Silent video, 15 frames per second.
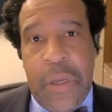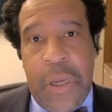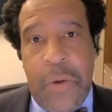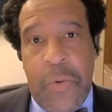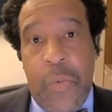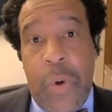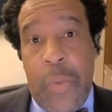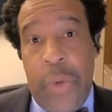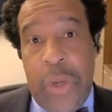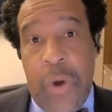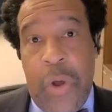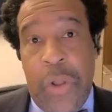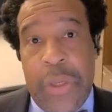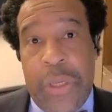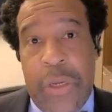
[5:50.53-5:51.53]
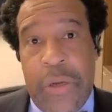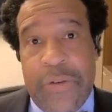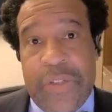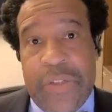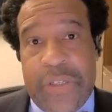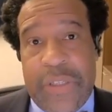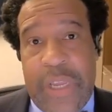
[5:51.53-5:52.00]
uh, what we call
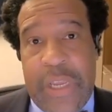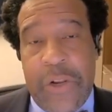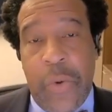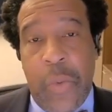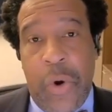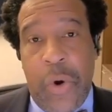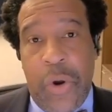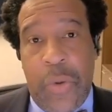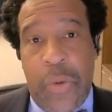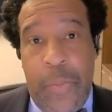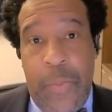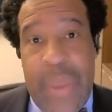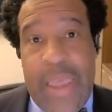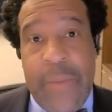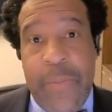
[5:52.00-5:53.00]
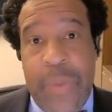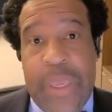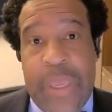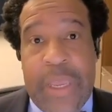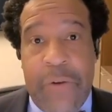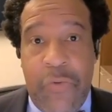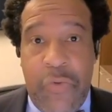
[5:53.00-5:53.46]
here sustainer work, may
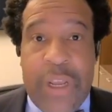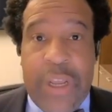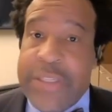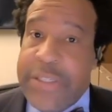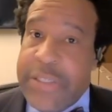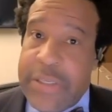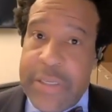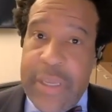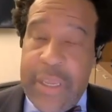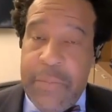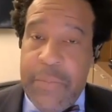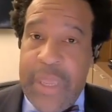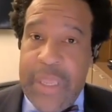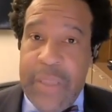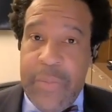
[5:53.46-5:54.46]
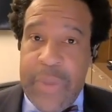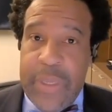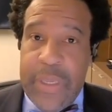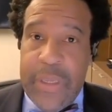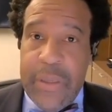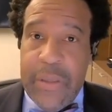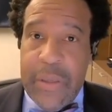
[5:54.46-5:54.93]
be at risk and may
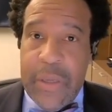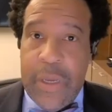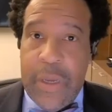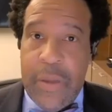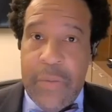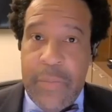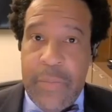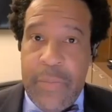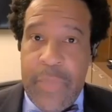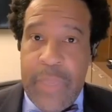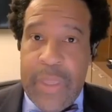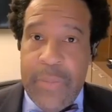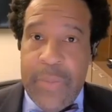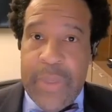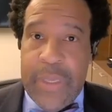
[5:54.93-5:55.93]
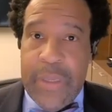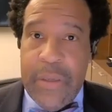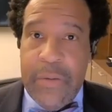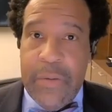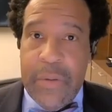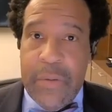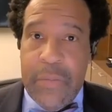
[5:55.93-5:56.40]
be uh, may be